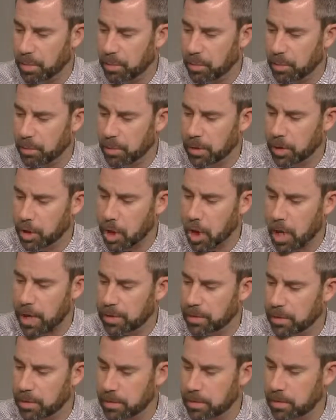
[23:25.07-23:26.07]
when the
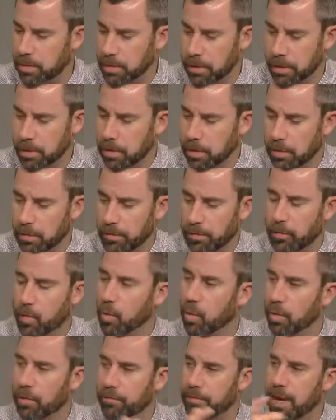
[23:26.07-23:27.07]
cost is
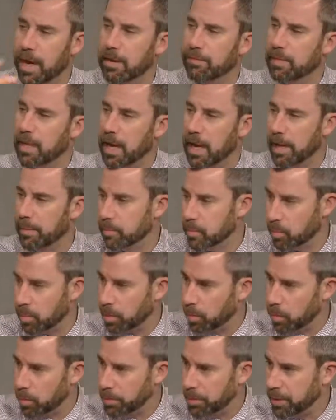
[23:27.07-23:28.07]
4 and 5 times
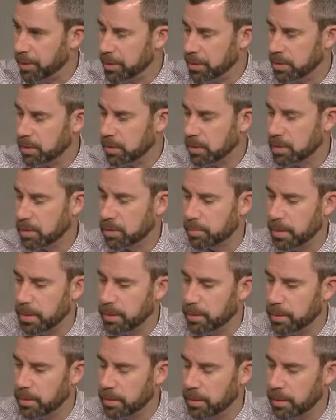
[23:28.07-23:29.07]
what it would be to
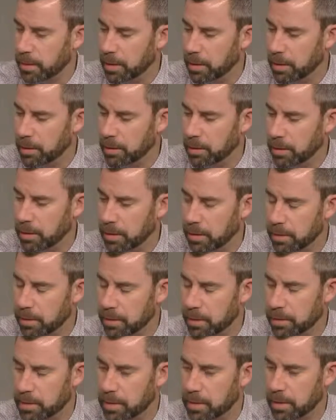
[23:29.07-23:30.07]
spend
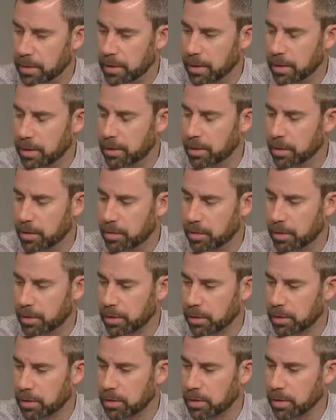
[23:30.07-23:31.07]
to send the kid in
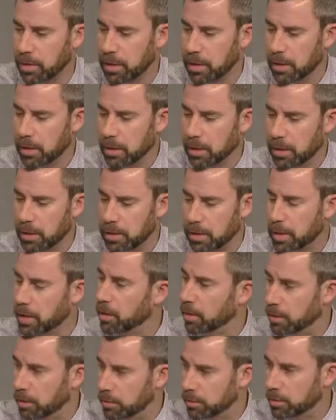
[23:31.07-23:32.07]
district, it's a
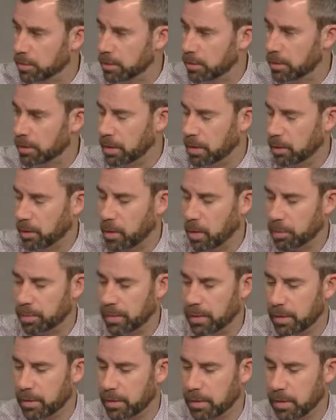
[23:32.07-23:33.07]
killer. And we hope
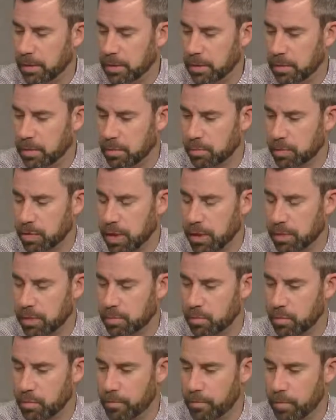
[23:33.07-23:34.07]
that there's some
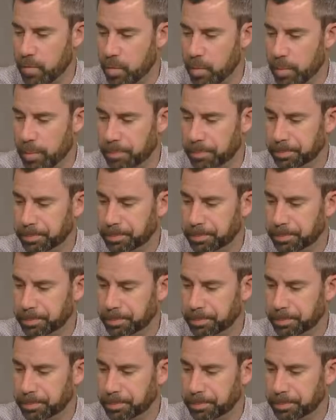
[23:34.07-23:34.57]
changes moving forward.